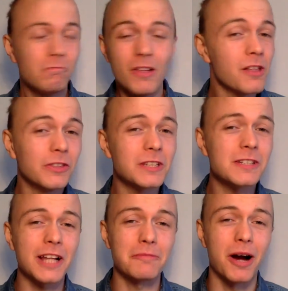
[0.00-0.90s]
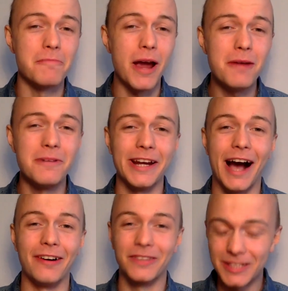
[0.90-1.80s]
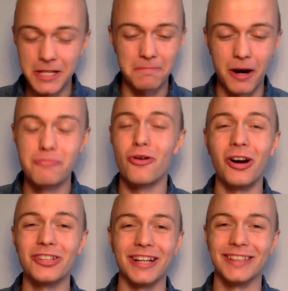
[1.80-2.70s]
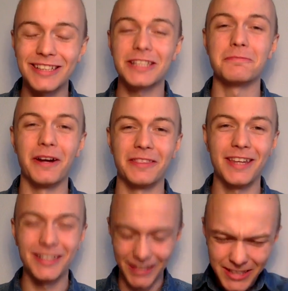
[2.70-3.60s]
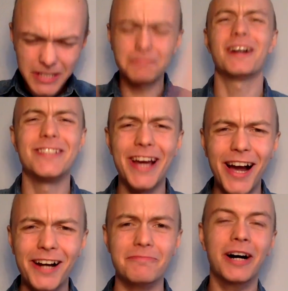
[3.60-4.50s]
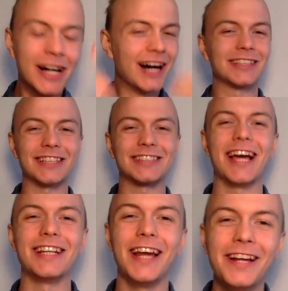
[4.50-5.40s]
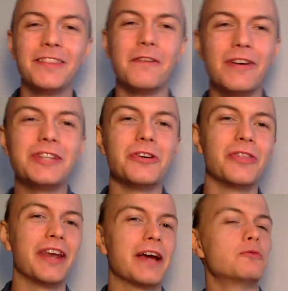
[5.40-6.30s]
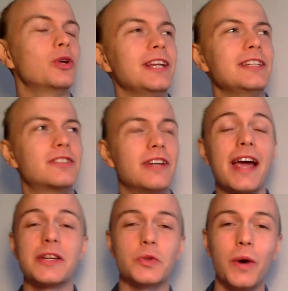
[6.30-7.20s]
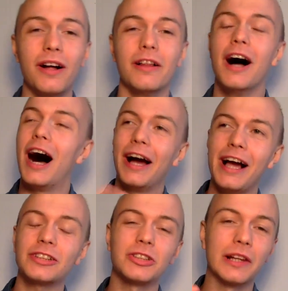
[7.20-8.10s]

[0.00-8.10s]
This is like my baby now. This is my project. This is my thing. This is my jam. As I said in the video that I've released today as well, I actually